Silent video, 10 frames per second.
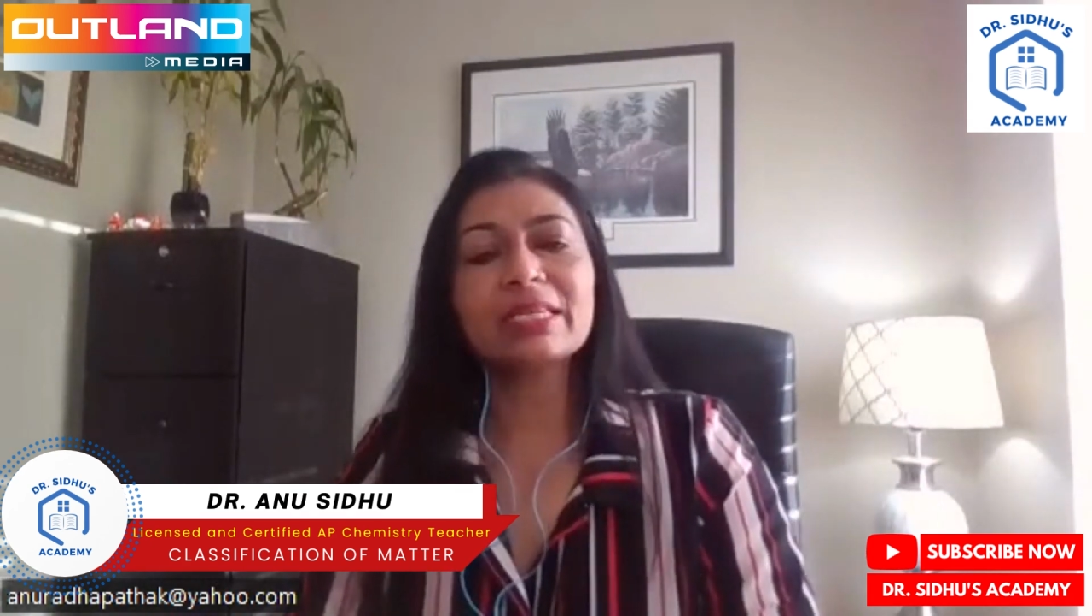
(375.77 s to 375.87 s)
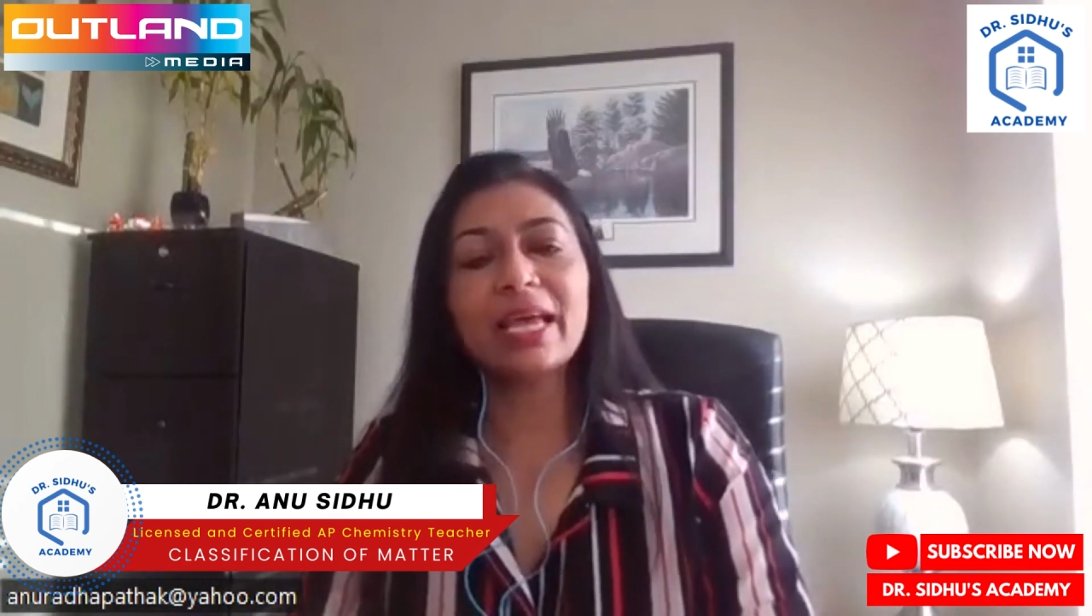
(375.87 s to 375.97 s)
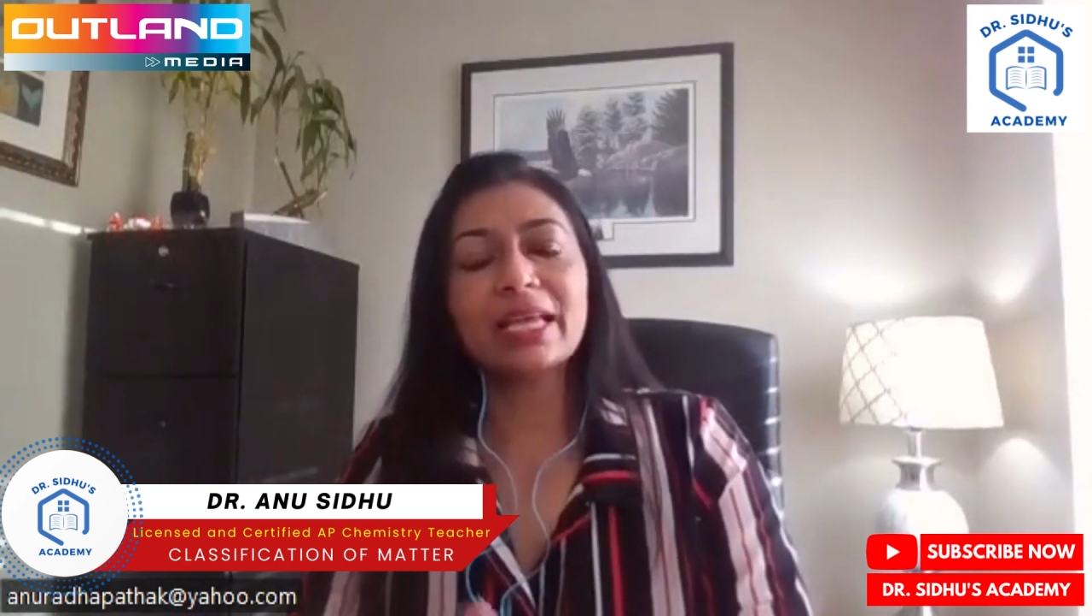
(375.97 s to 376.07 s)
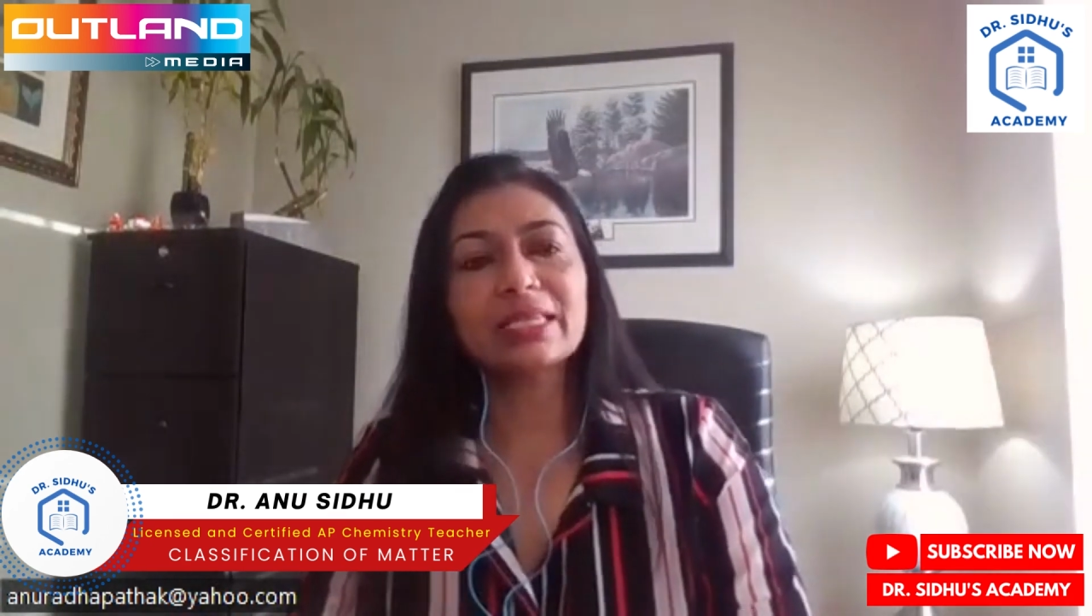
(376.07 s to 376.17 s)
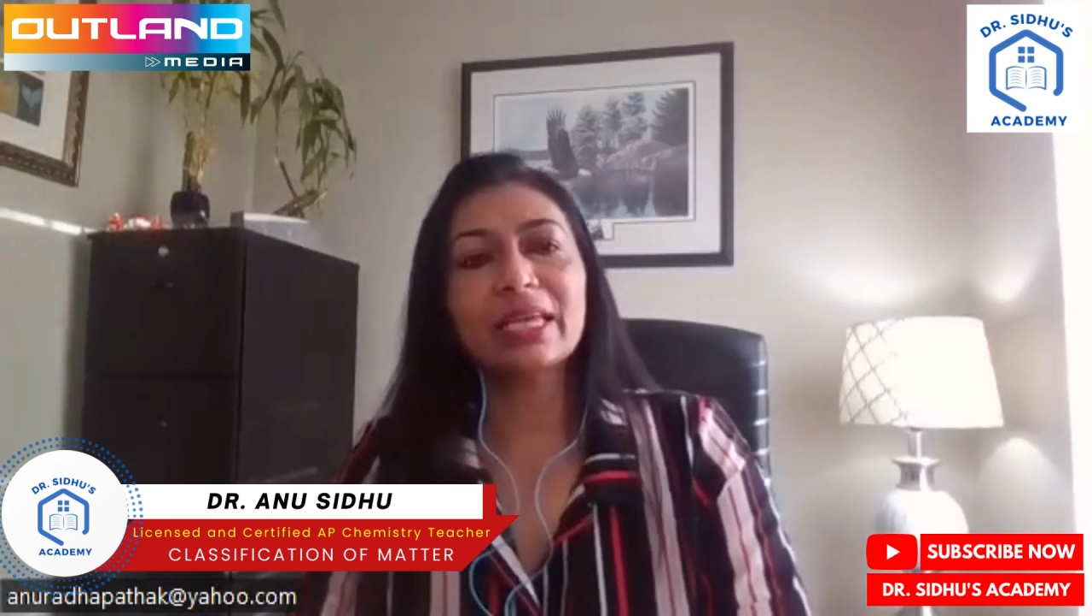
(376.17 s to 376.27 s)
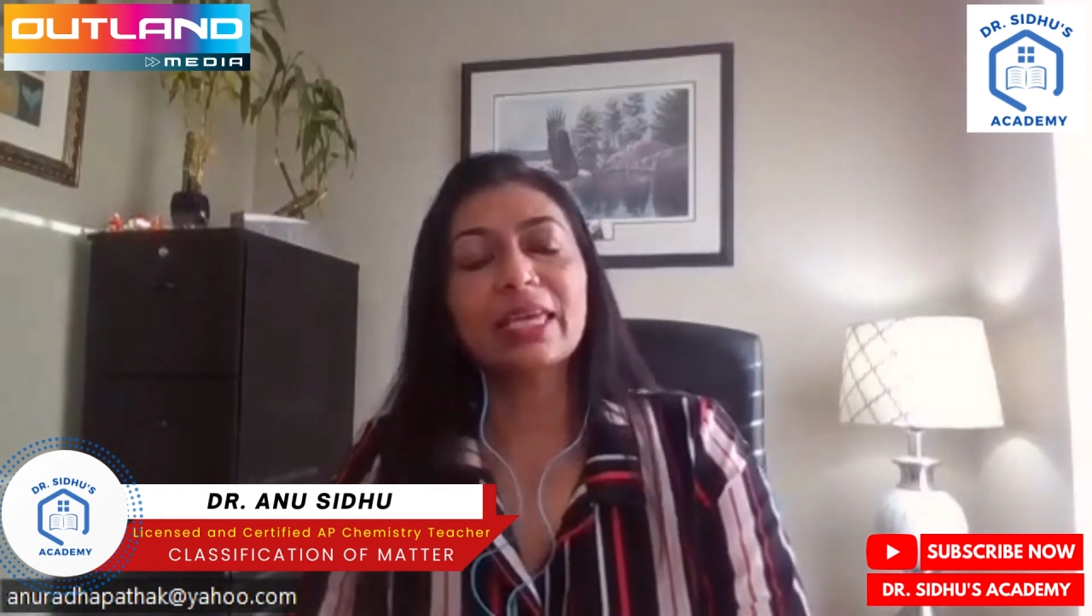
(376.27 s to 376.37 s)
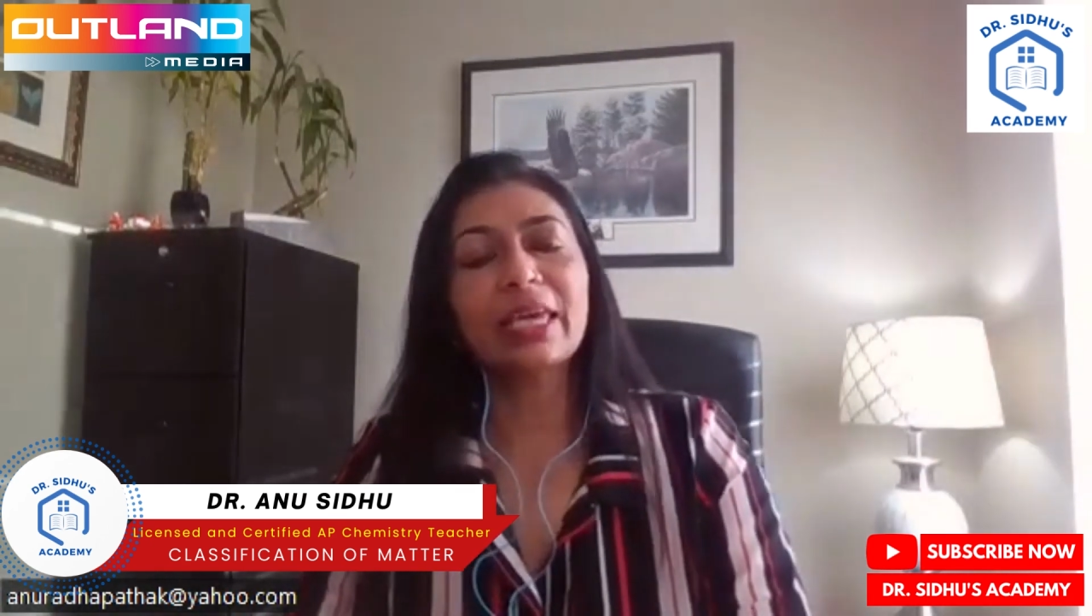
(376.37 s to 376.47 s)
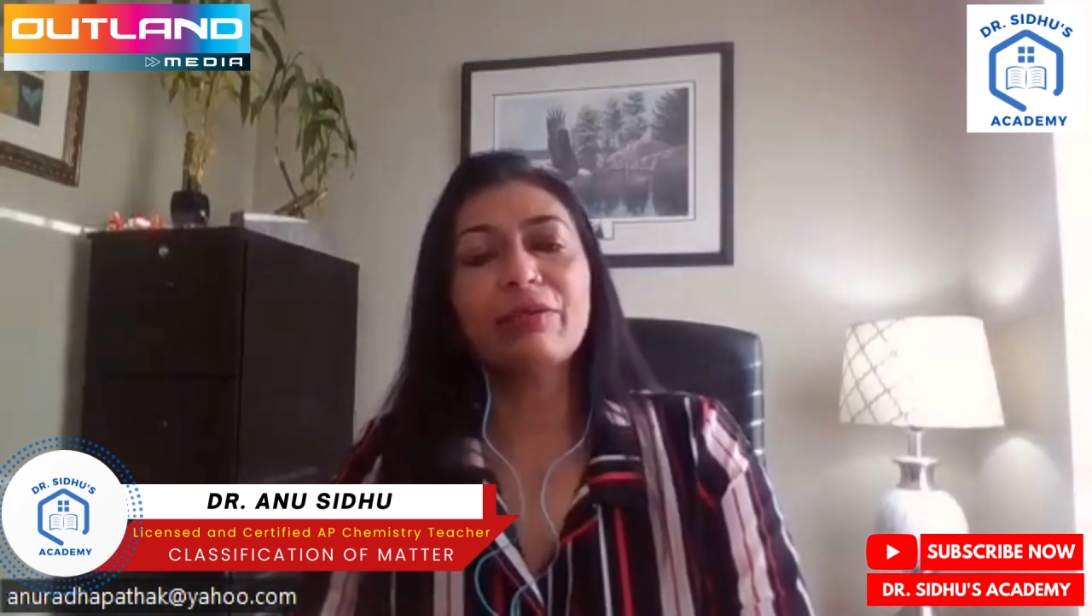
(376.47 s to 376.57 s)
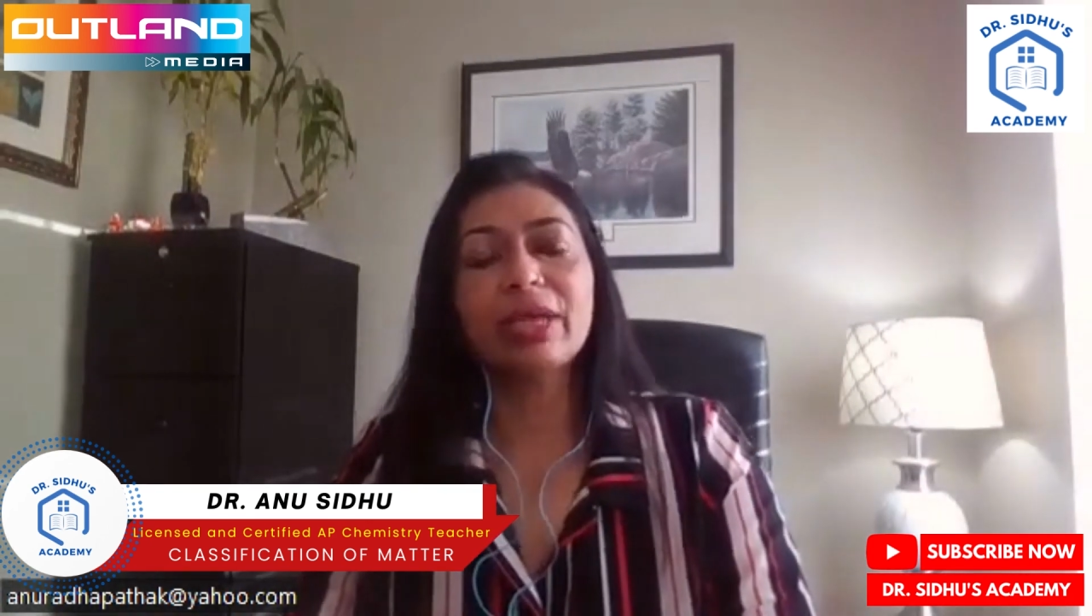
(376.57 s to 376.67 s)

as I gave you